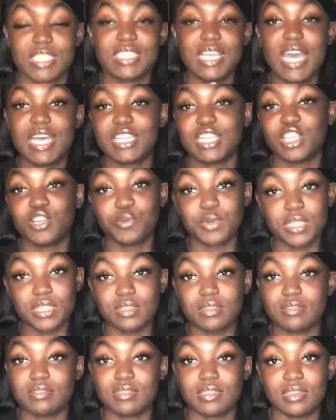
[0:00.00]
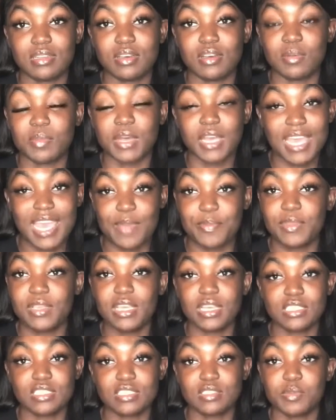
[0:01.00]
That's how I deal with um, unhappy
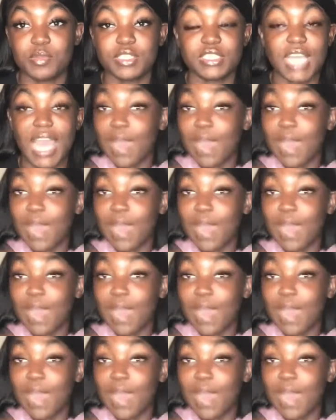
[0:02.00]
customers.